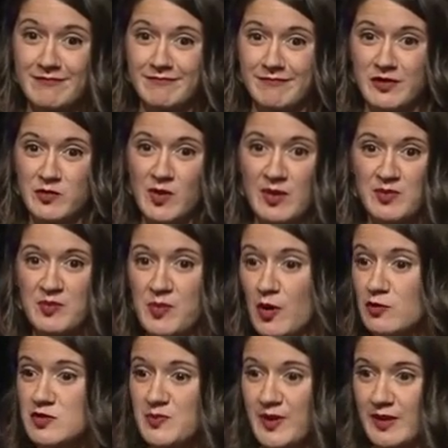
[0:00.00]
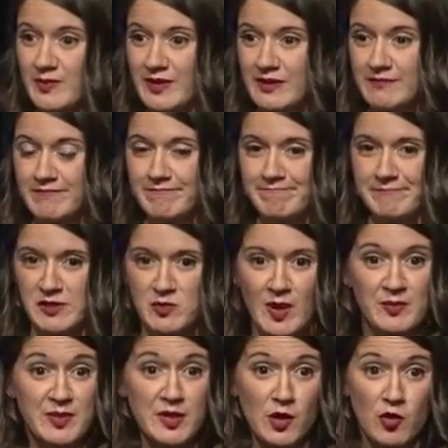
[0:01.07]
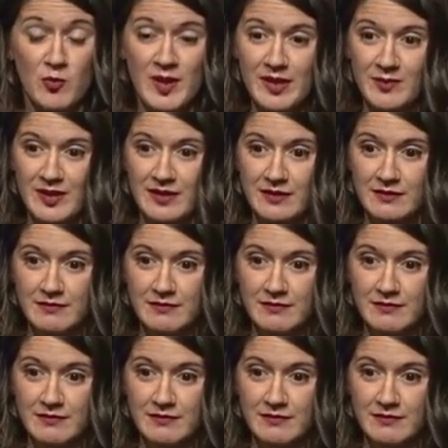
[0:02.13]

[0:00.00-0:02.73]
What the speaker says: you might be post-baby, you might be no baby.